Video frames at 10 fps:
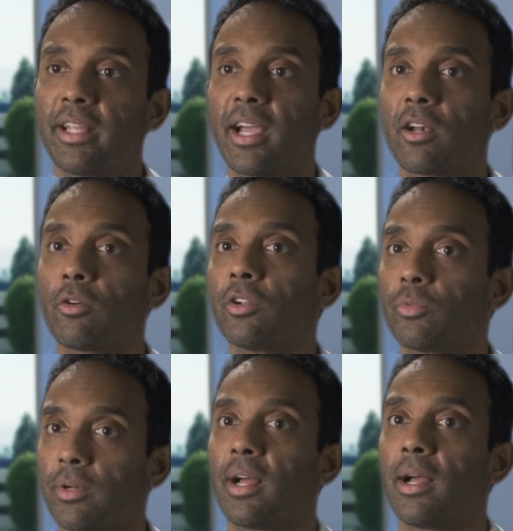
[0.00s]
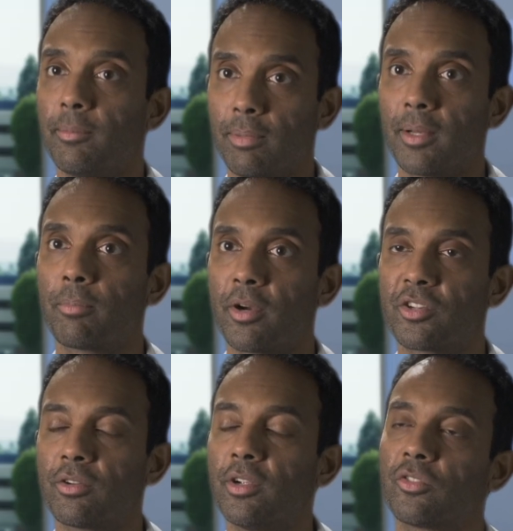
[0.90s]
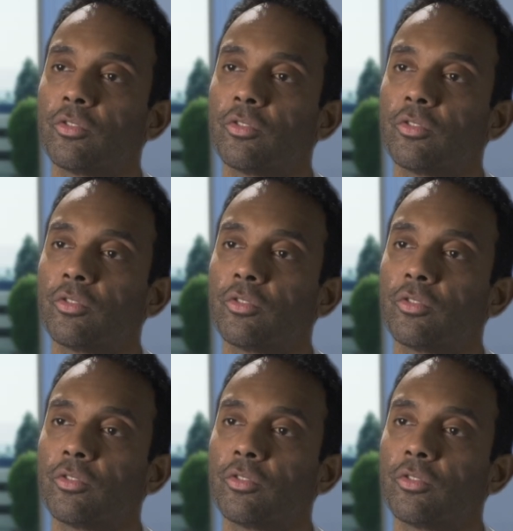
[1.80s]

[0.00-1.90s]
categories what high blood pressure is.